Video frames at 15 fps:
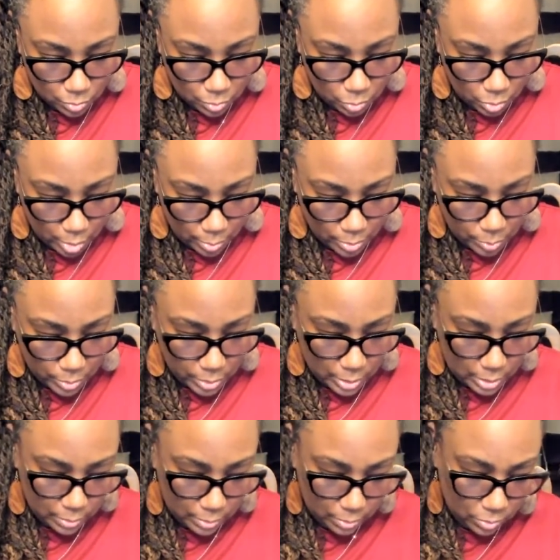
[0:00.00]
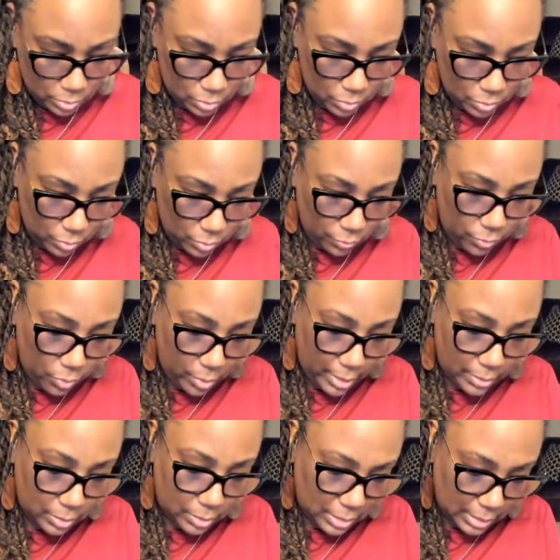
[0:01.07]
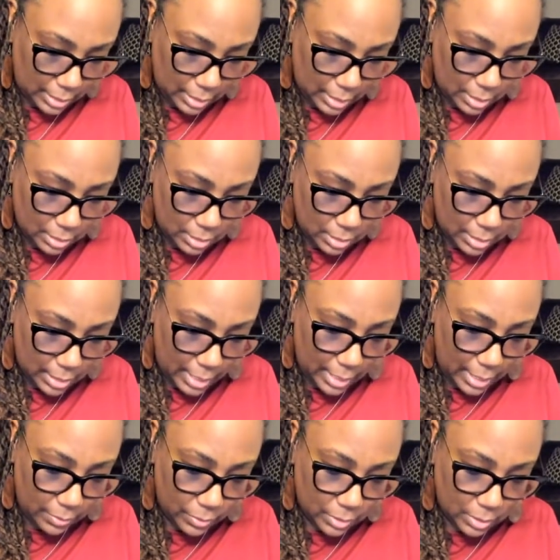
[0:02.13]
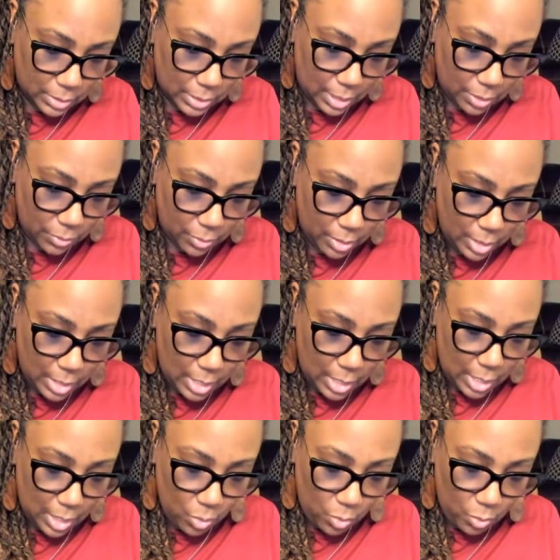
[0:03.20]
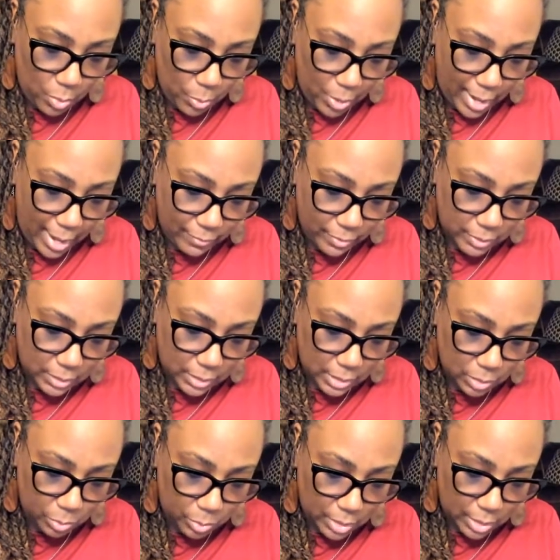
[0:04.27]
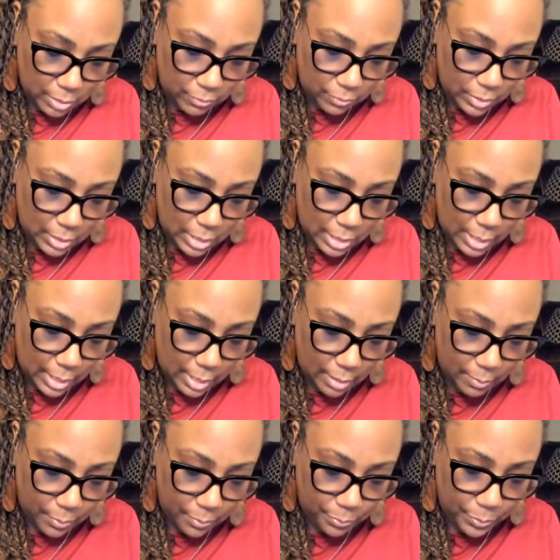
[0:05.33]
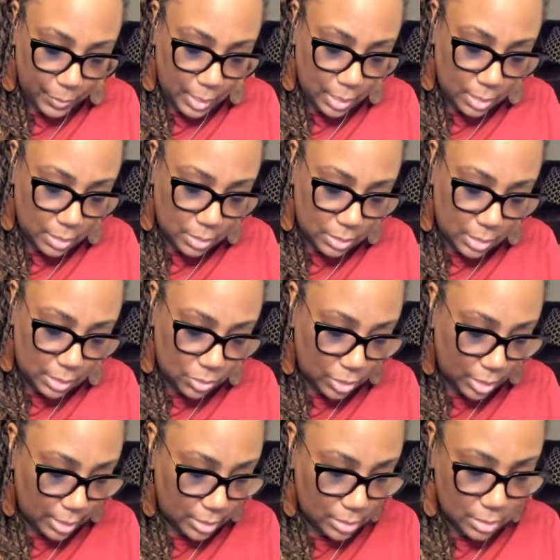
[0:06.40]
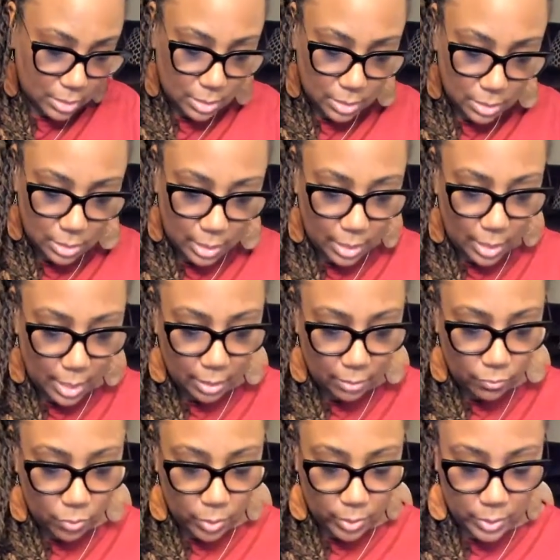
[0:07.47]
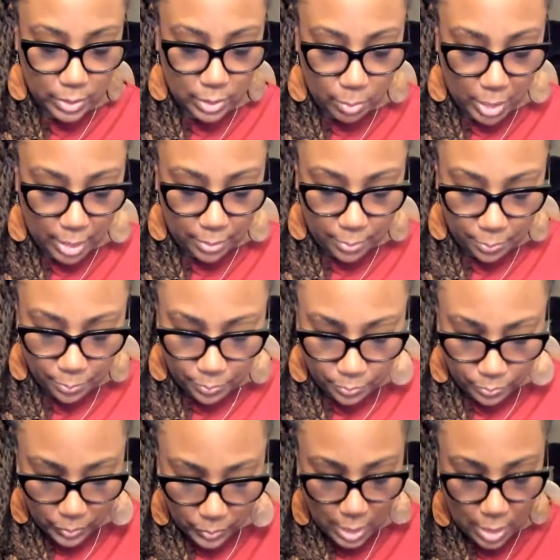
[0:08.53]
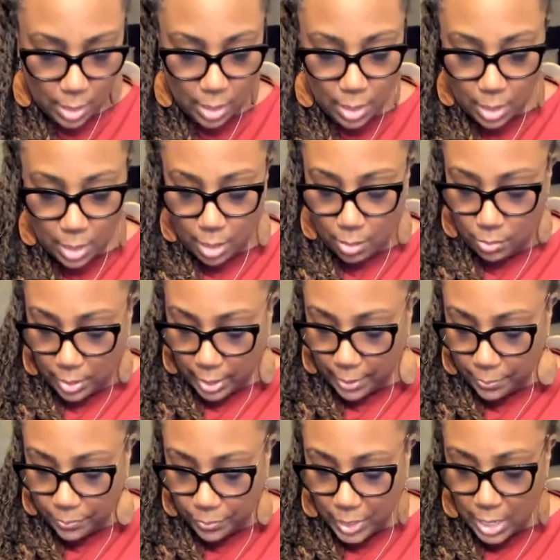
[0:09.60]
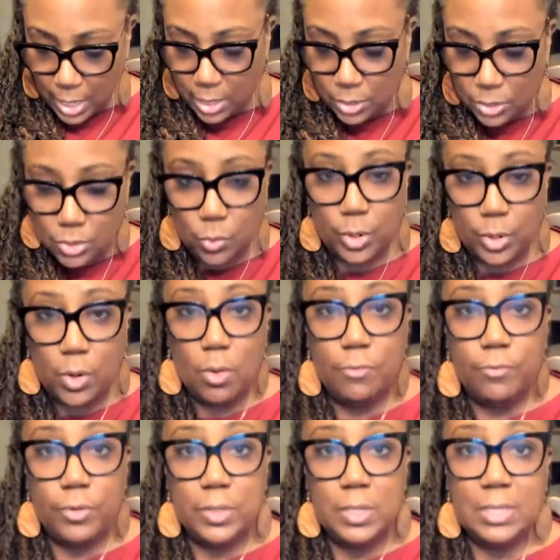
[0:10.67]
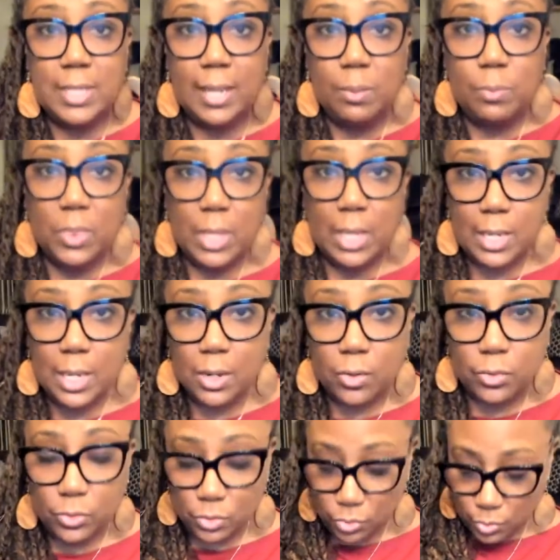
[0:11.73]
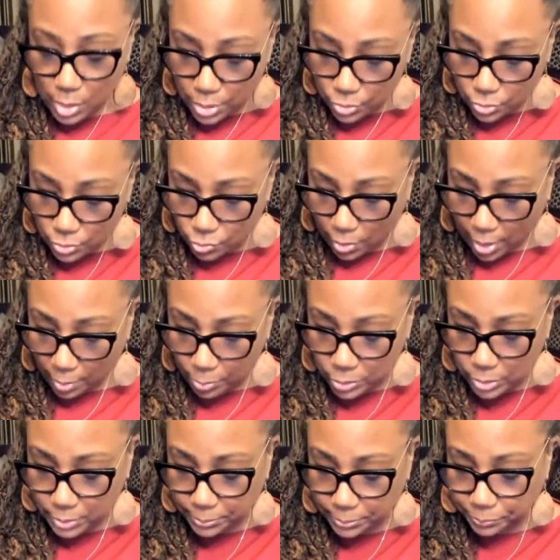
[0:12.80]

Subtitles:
probably two of the 4 ounces, because I think this is an 8-ounce container. Now remember, I have a little bit of the St. John's and olive oil at the bottom. Okay, so we're going for the same thing here, the 300 drops.